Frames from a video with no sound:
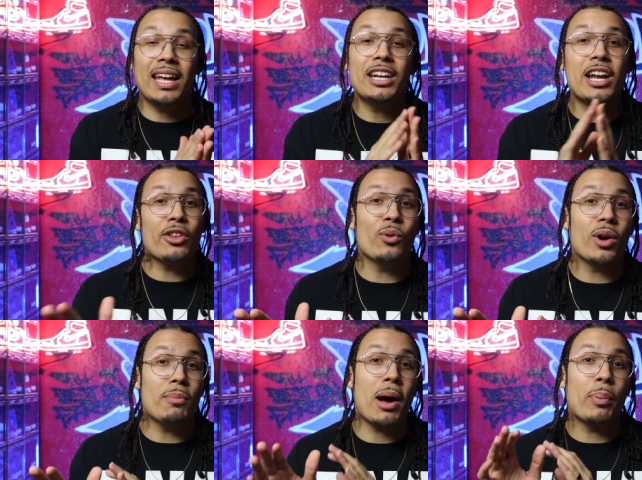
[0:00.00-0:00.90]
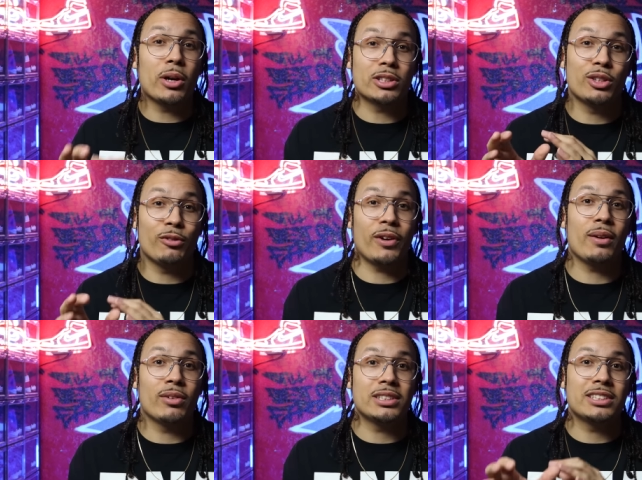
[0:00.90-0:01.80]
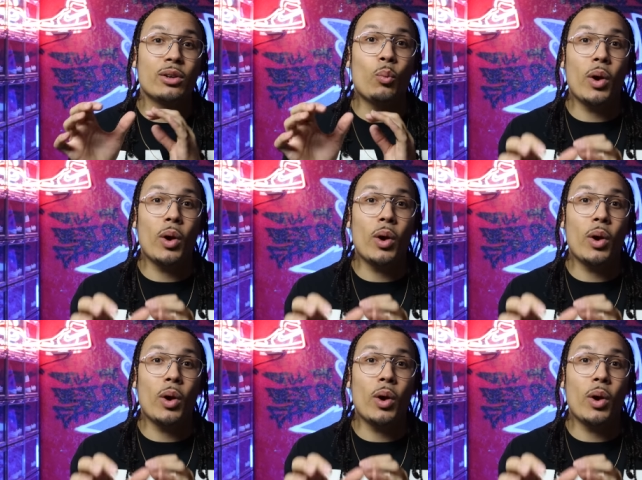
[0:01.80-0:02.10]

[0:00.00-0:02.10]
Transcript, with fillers: and another one of my personal favorites, the